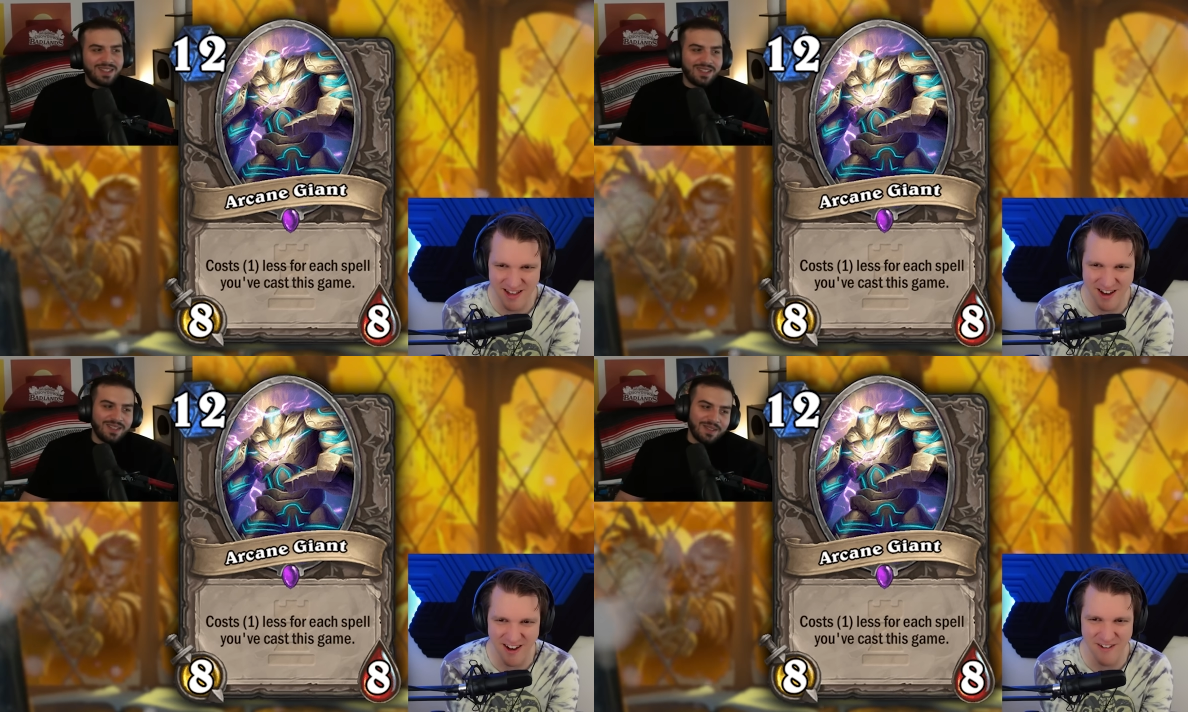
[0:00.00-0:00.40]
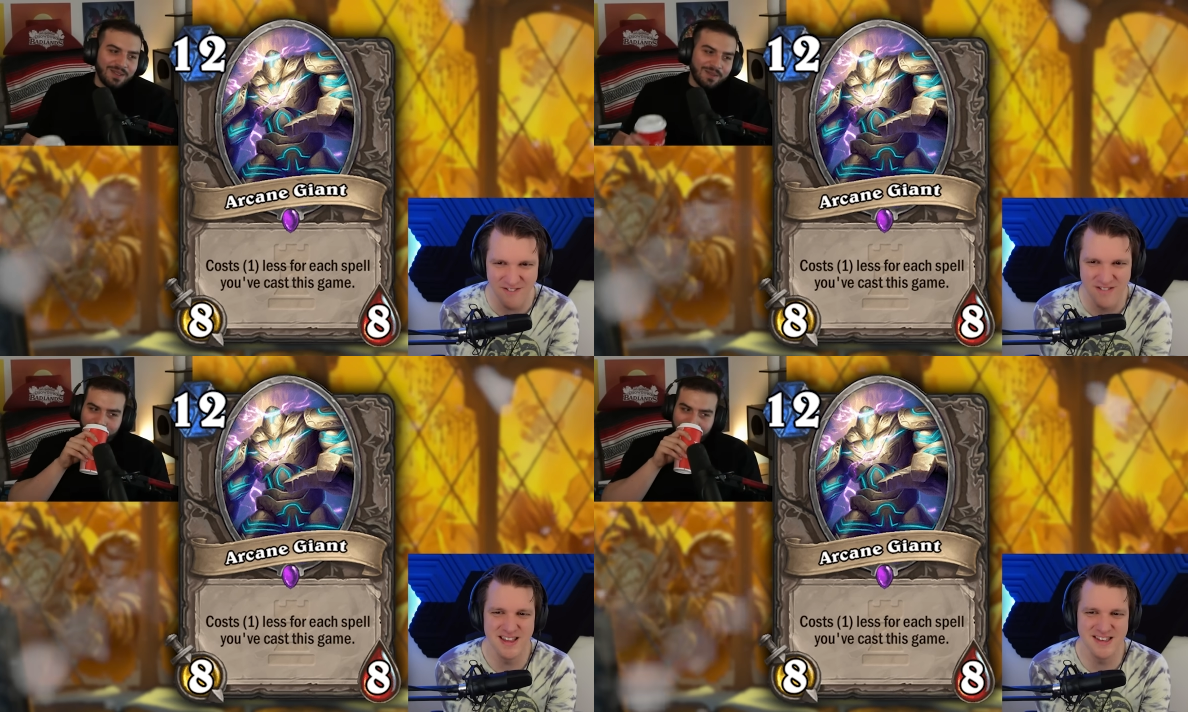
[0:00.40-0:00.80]

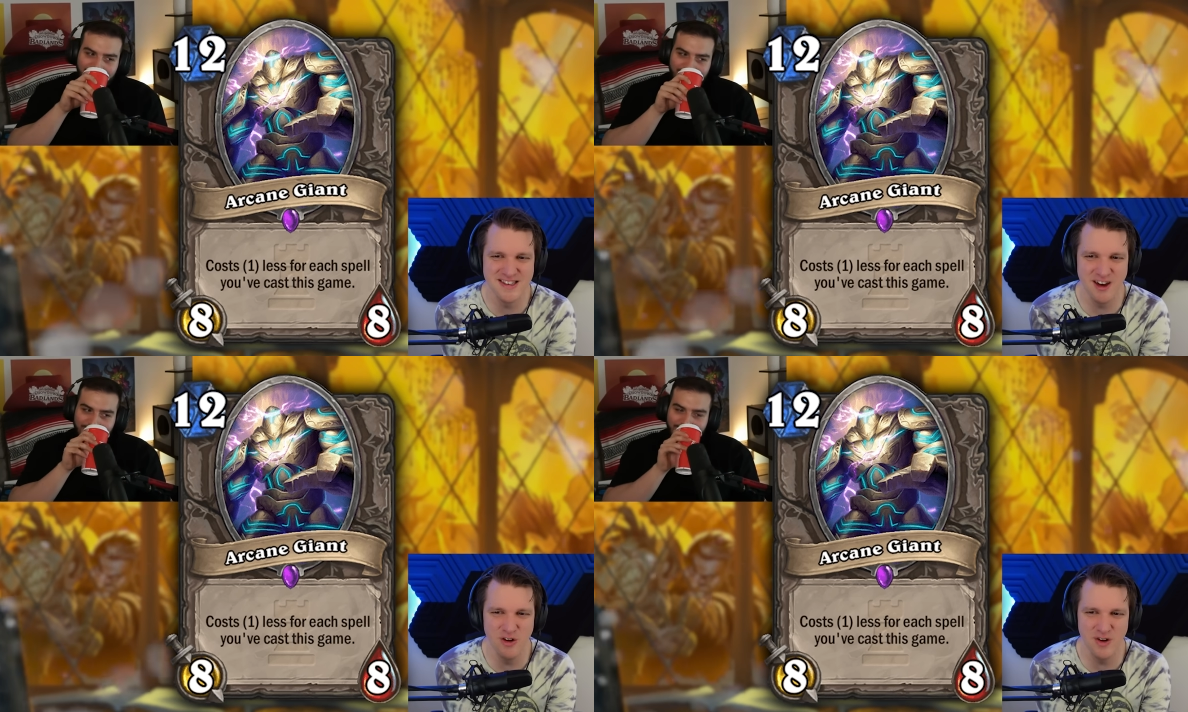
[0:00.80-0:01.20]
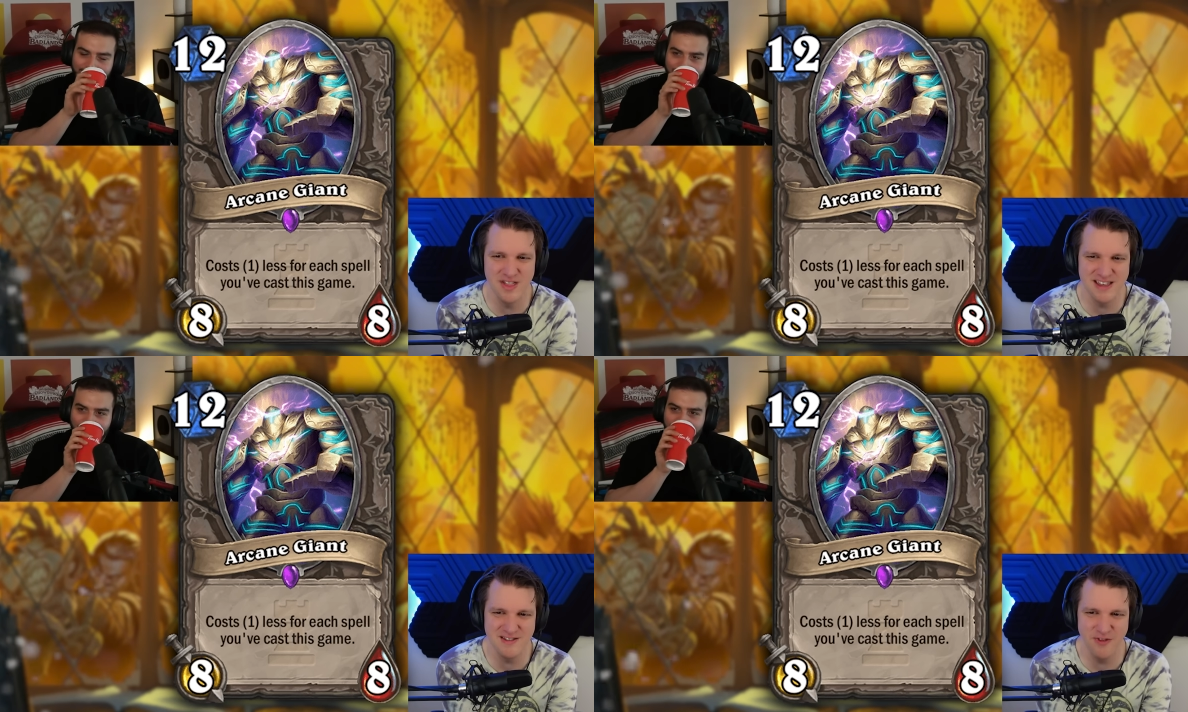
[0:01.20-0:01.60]
Speaker 1: Um, so
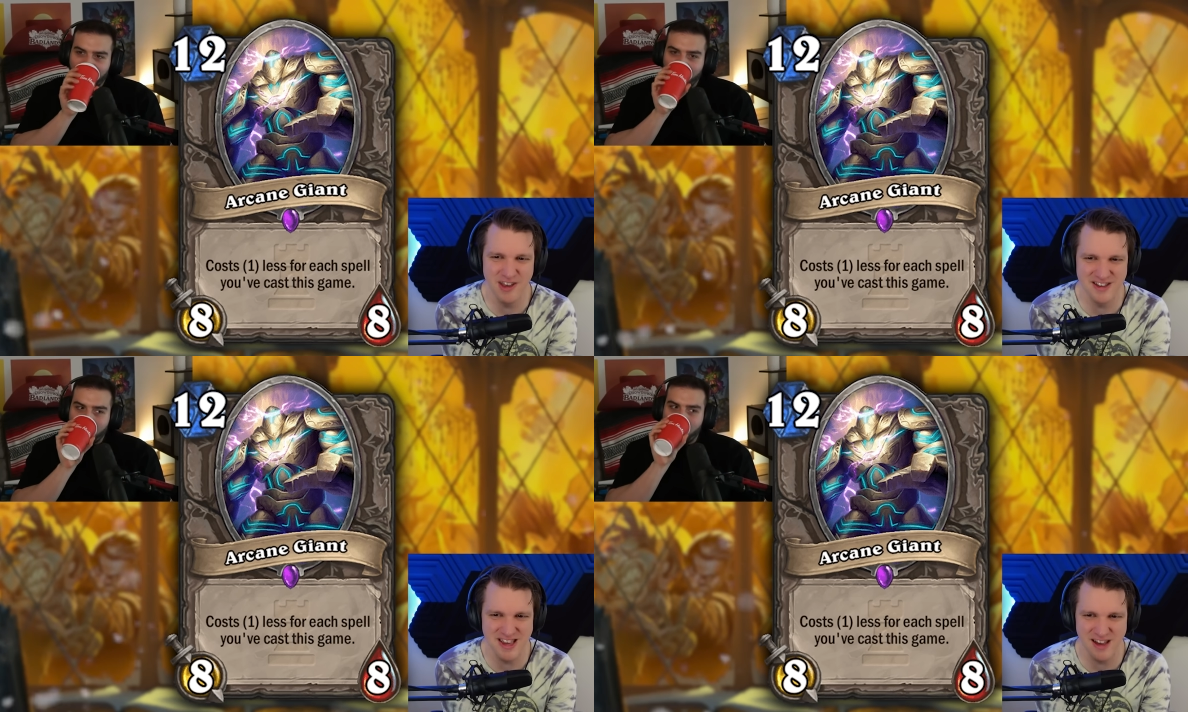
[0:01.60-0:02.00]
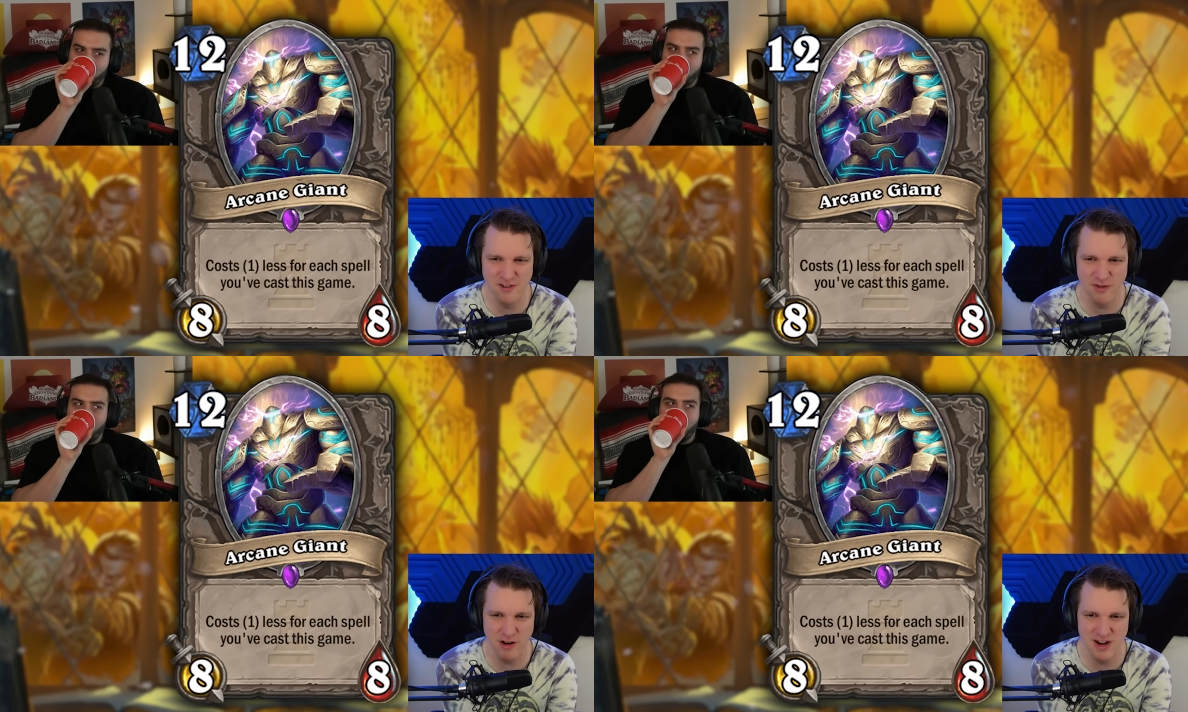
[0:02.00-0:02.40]
this feels like a
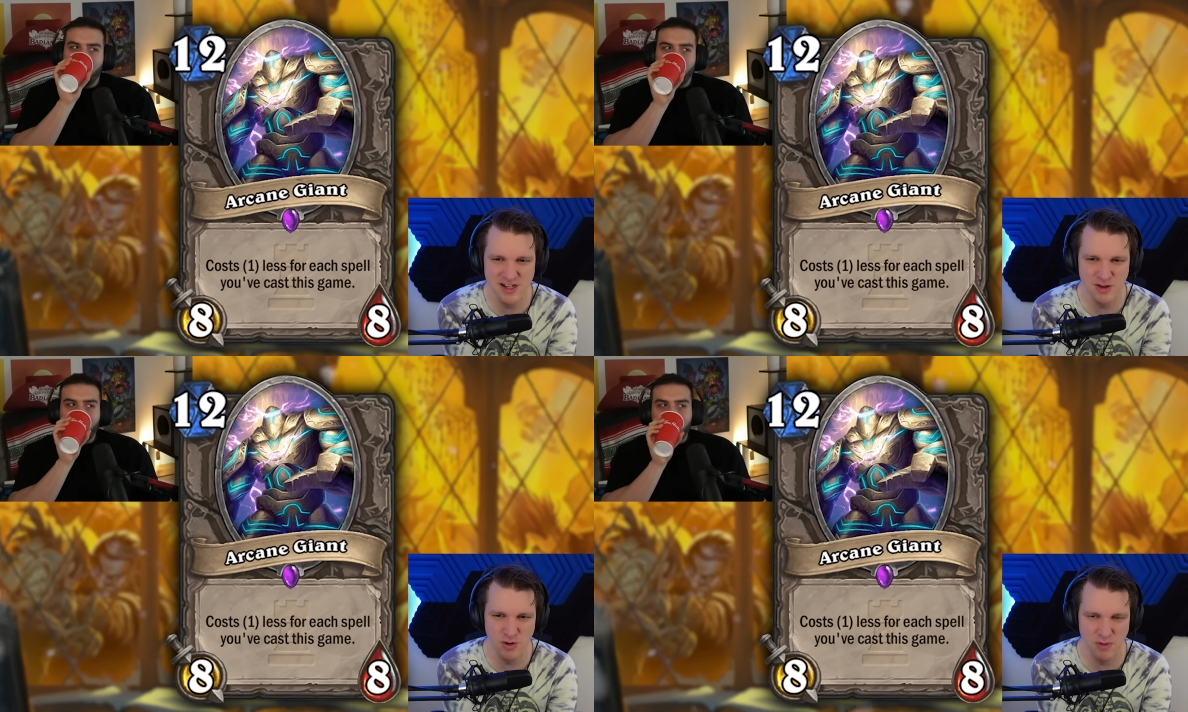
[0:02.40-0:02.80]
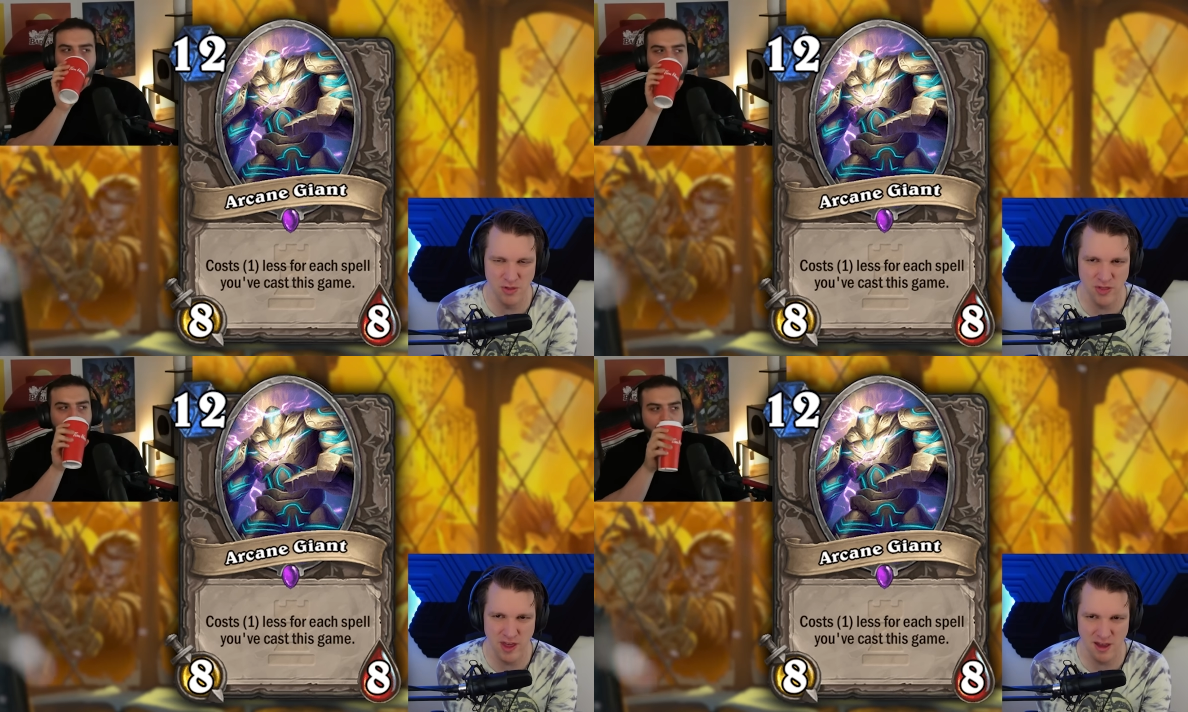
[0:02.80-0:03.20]
very doable
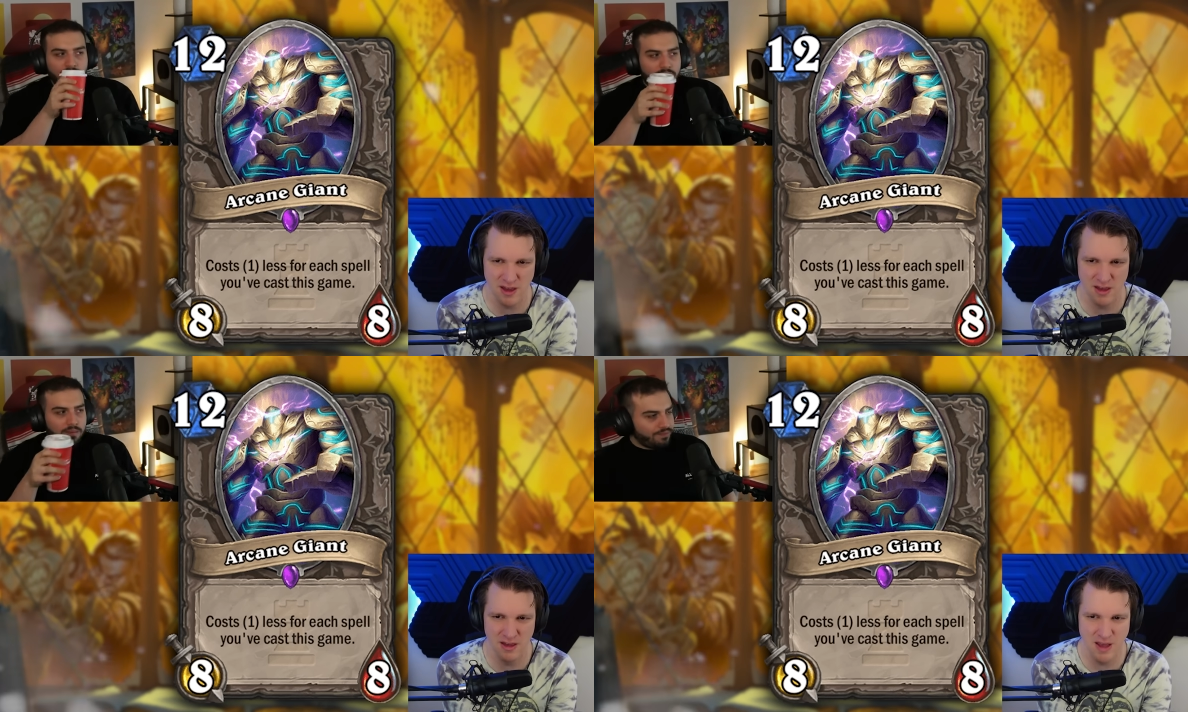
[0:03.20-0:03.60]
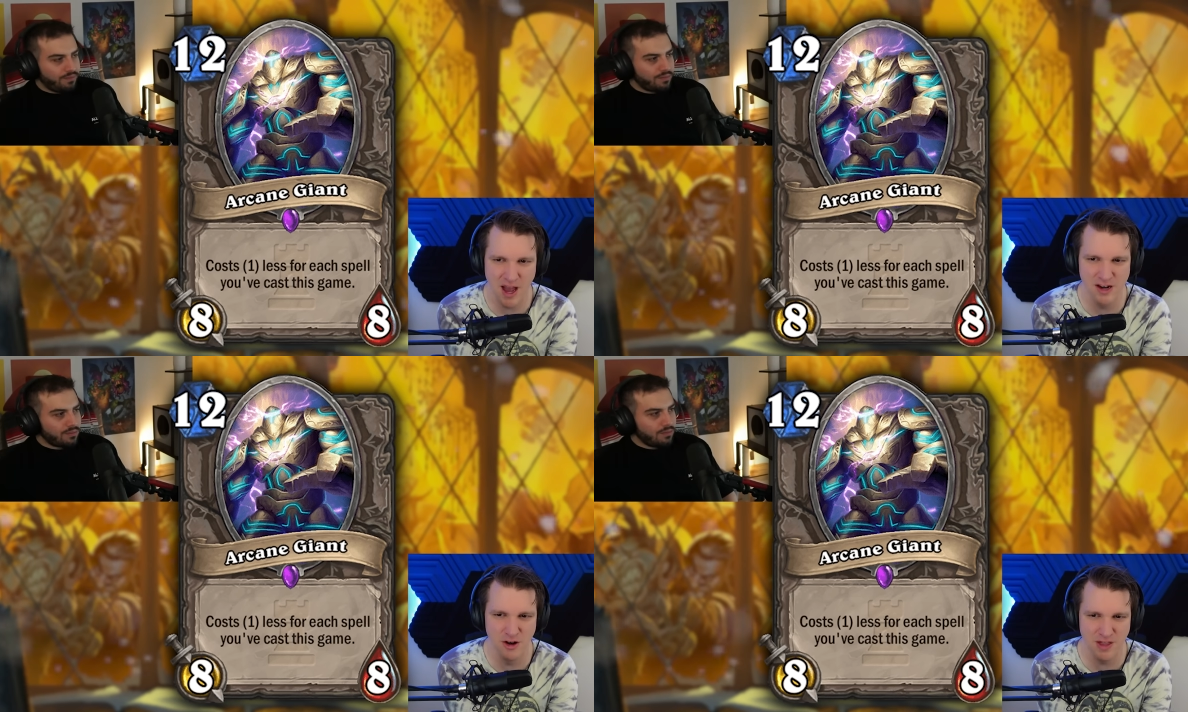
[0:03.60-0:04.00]
thing. I
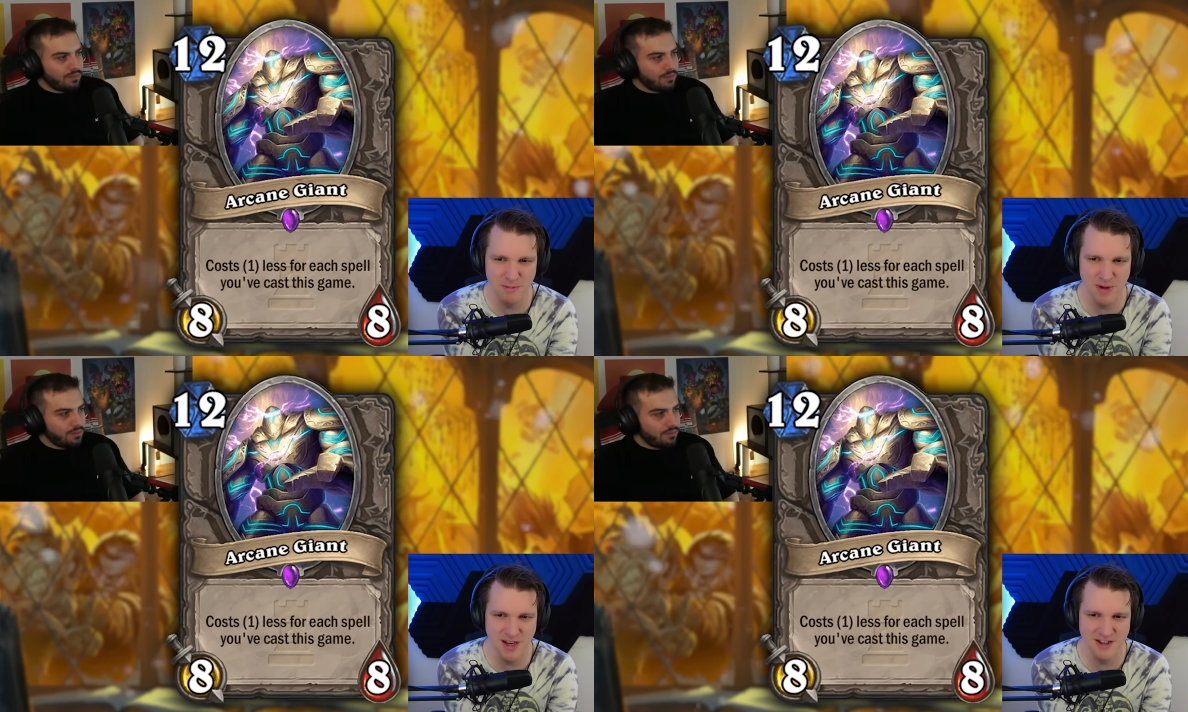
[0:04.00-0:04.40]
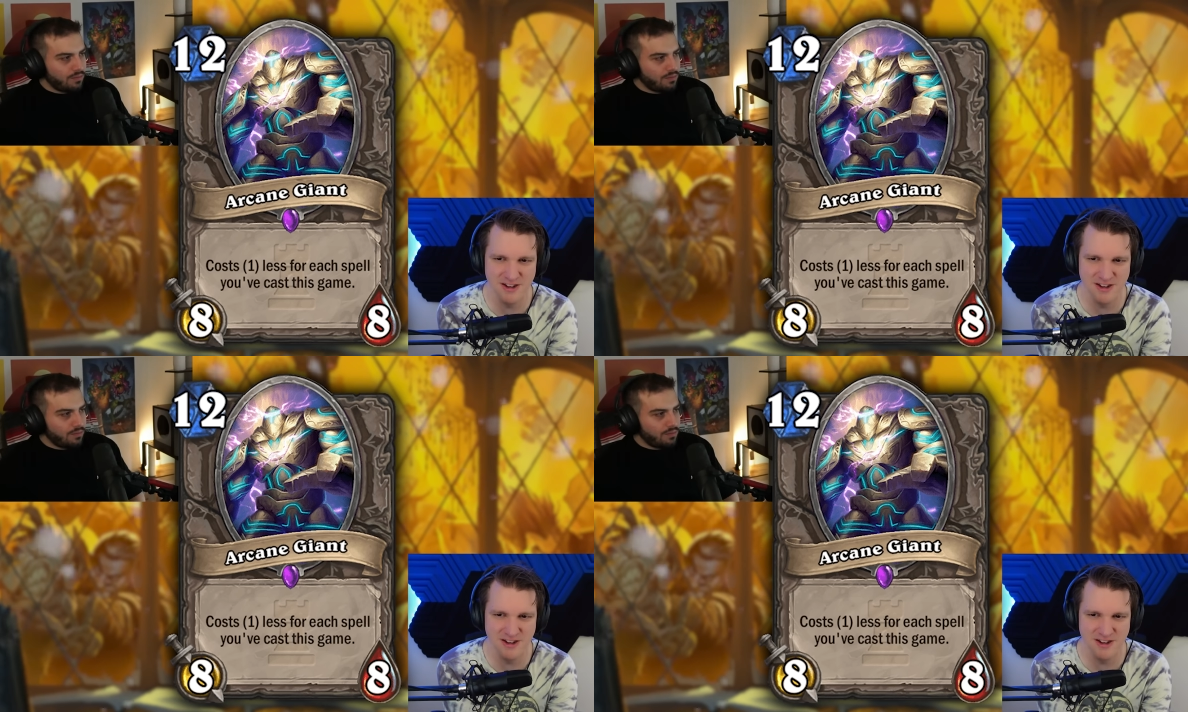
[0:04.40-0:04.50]
know that minions